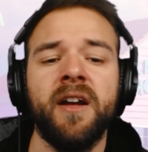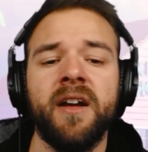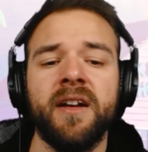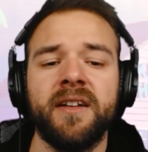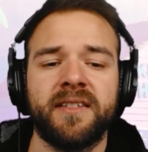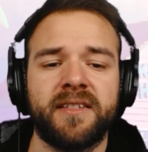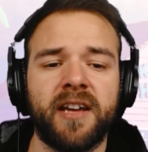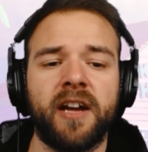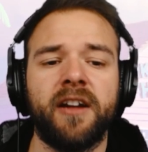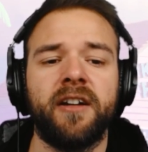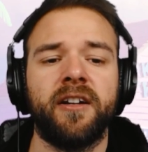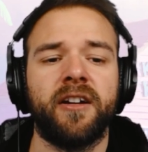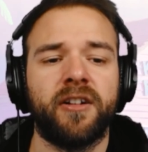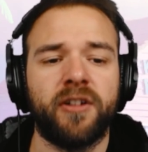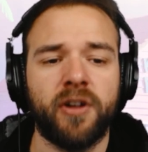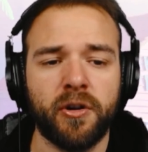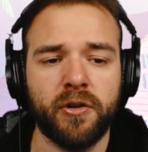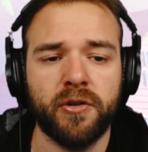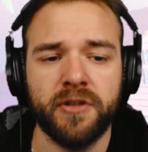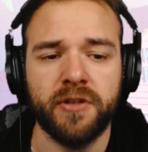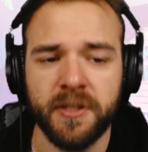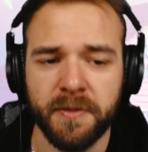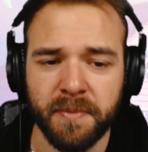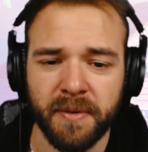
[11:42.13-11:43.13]
Son
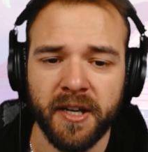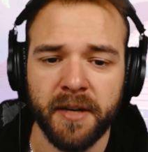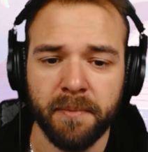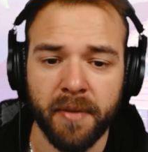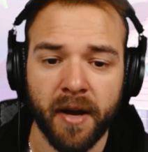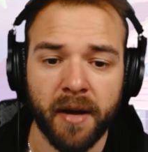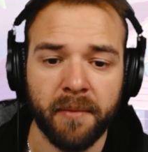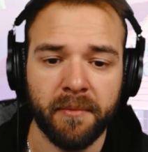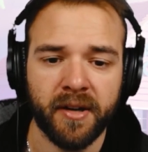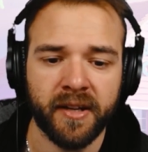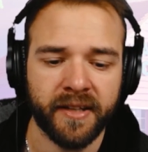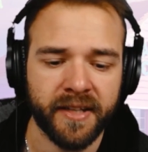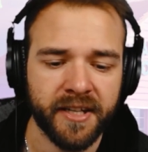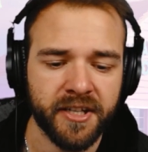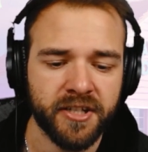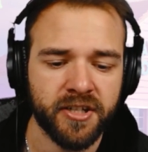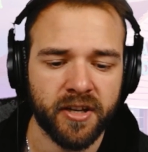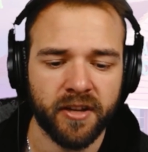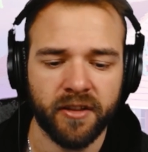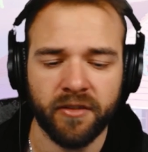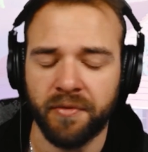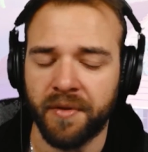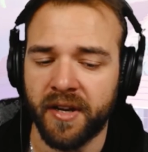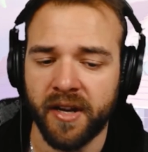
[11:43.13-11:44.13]
Goku Spirit Bomb, Unleash,
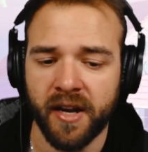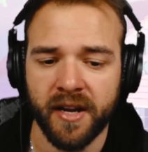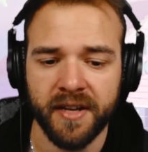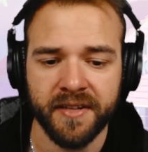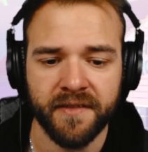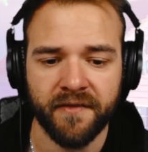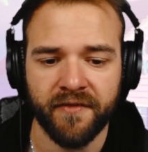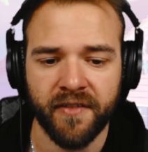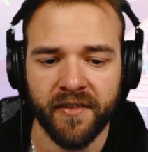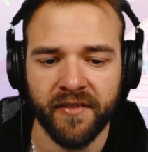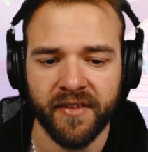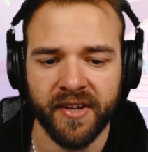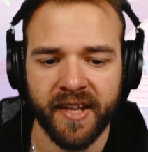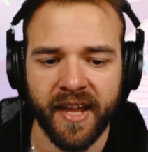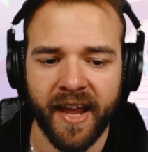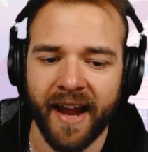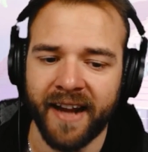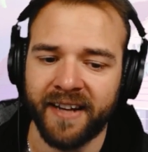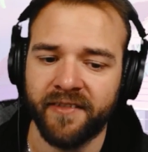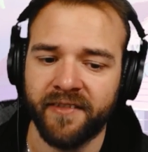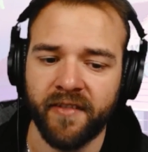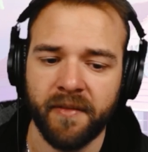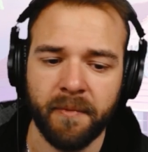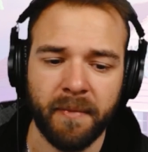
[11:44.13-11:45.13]
3-cost 15k,
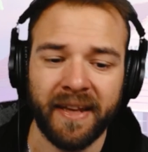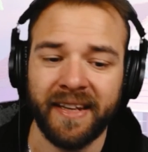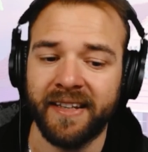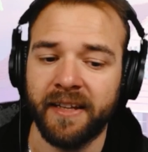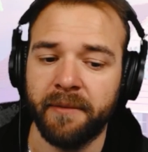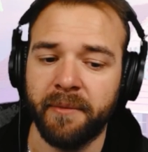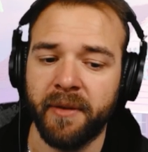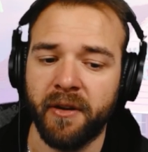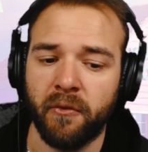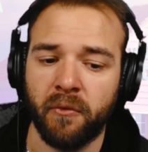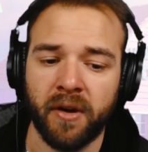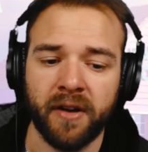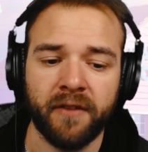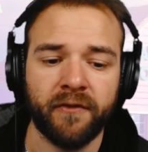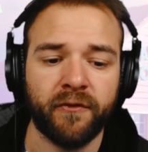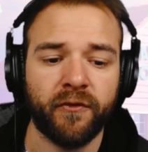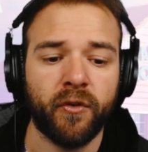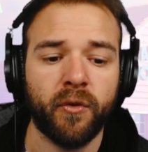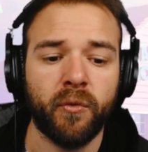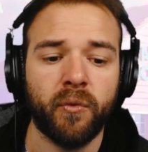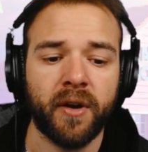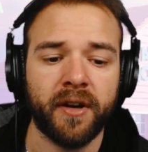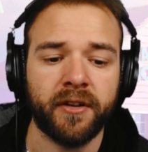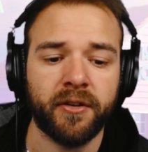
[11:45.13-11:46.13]
activate main, limit 1
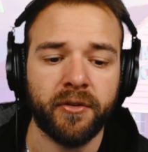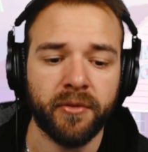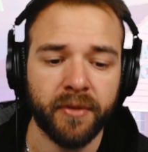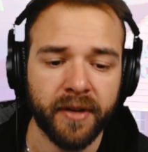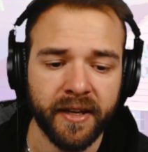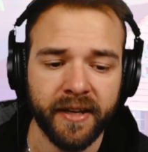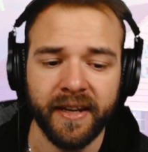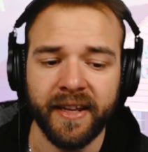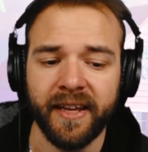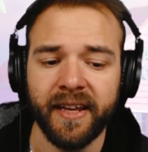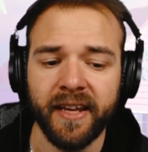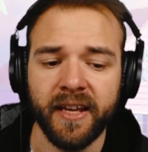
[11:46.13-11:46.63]
for 1 green.